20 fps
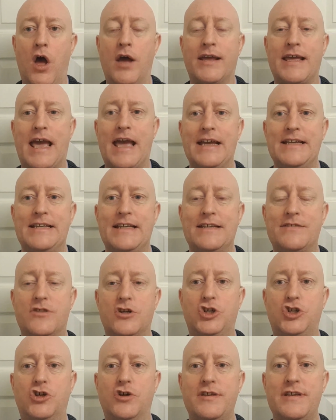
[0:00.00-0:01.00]
Cases
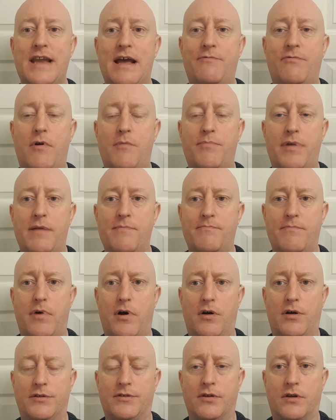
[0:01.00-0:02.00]
that should never have been
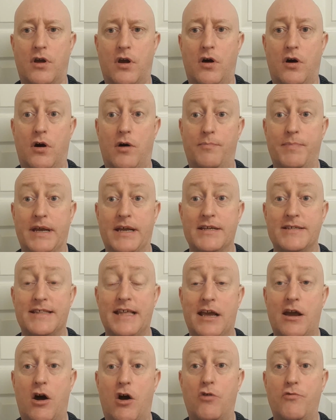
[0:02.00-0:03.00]
brought to court because
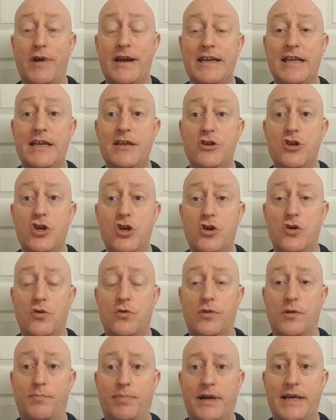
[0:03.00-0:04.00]
they already
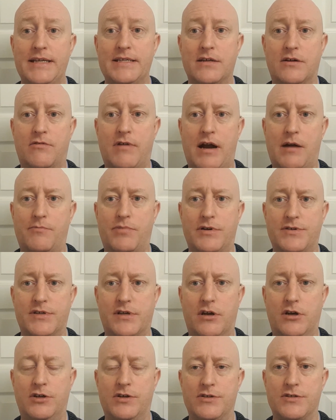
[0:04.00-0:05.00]
knew, the police and Crown
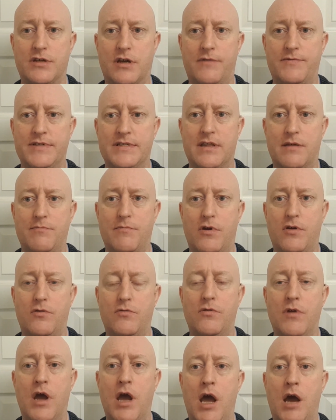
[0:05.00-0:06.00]
Prosecution Service, that
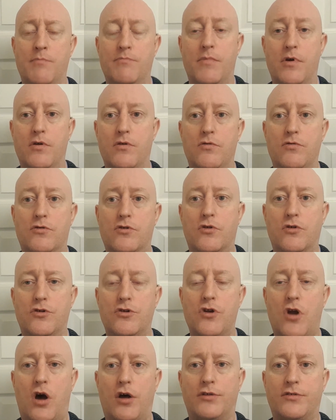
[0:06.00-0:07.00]
Mahmood
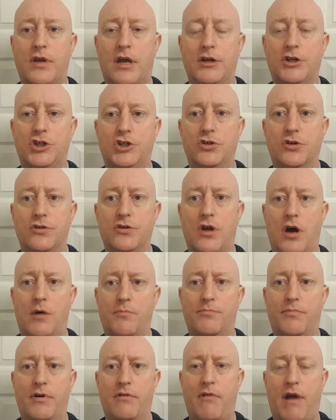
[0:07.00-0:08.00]
could not and should
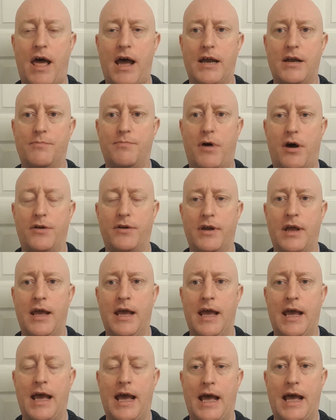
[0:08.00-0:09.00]
not be relied upon
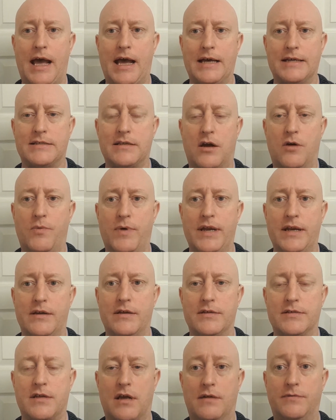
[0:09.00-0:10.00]
as a
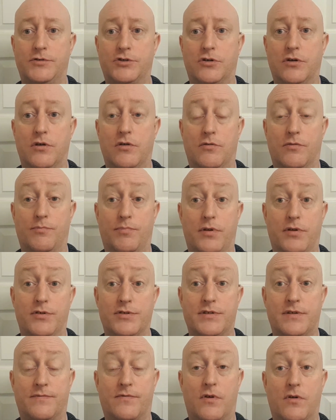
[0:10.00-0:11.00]
witness of truth.
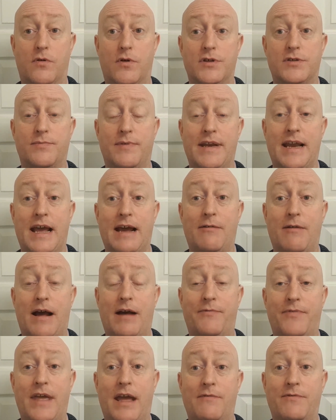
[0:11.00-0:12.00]
Plus, of course, we now
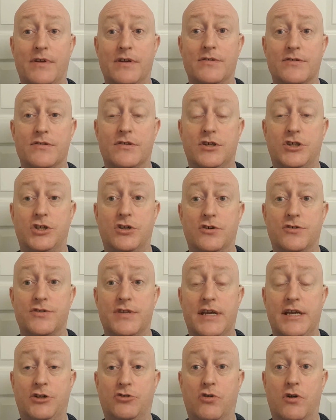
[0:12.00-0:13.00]
have the evidence that shows
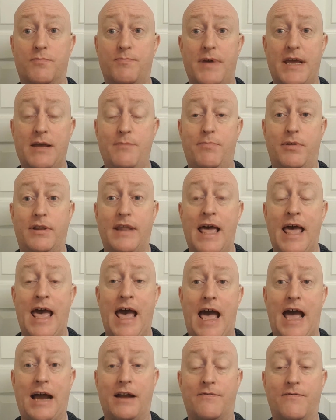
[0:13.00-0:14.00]
that he drugged people,
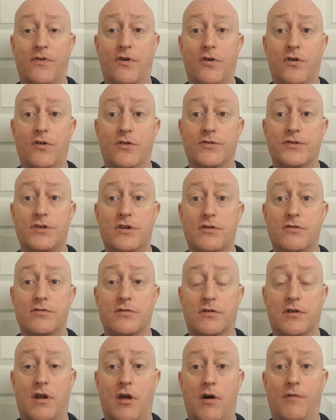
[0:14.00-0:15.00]
hacked phones, used
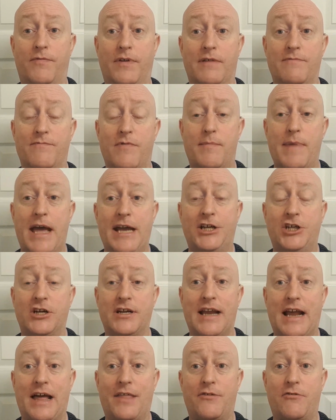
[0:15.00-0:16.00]
unlawful
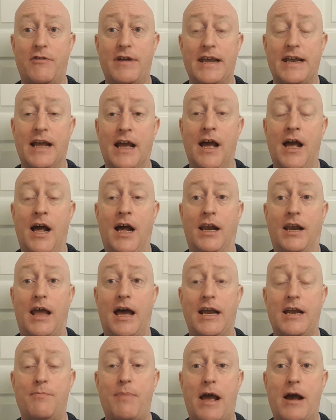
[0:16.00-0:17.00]
information gathering,
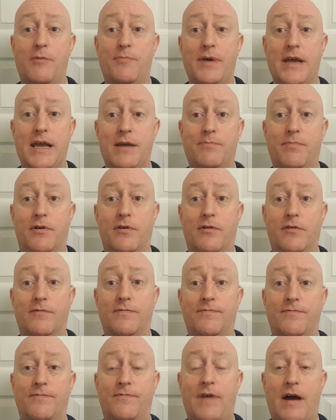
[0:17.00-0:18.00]
lied about people,
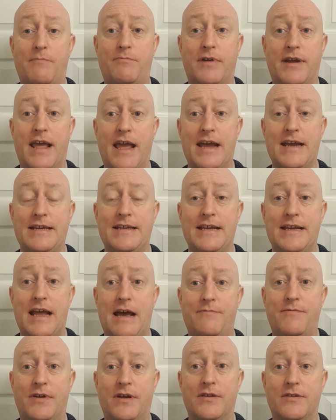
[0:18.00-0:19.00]
fabricated
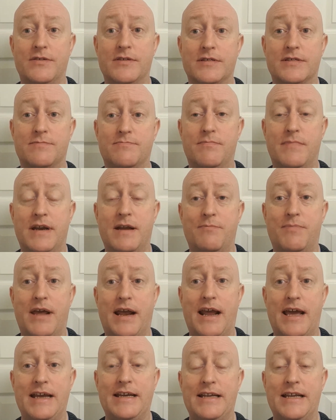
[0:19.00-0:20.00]
evidence,
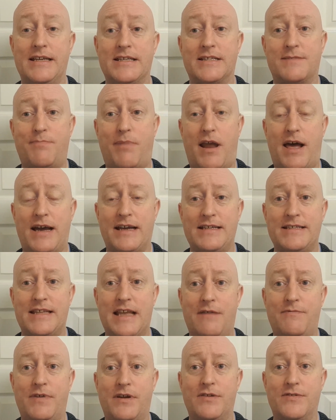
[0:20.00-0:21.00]
manipulated, spliced
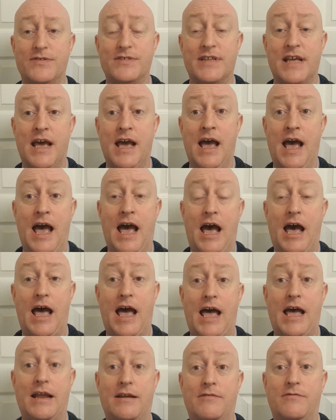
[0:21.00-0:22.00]
evidence,
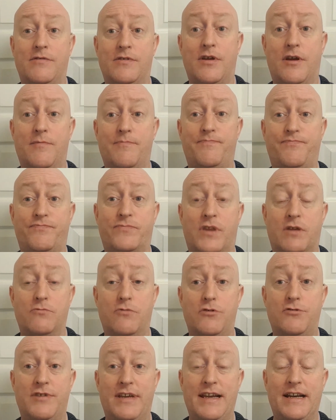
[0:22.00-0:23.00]
and
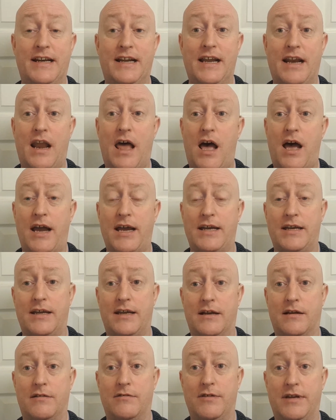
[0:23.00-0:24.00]
routinely lied,
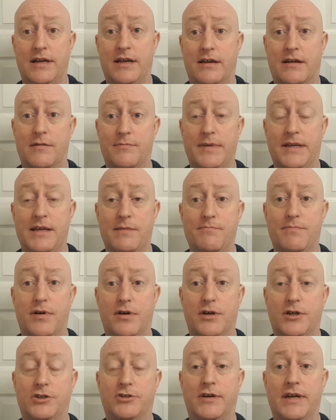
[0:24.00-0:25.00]
including committing
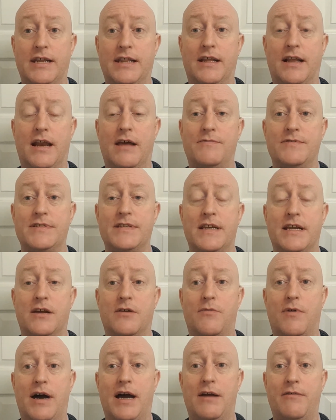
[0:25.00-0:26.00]
perjury in the Leveson
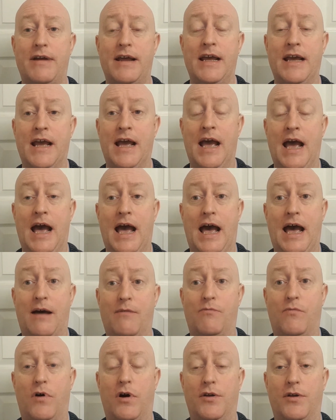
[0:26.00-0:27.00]
inquiry
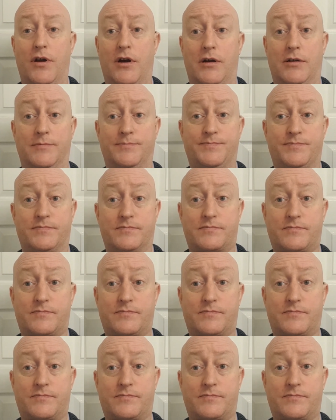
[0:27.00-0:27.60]
and whatnot.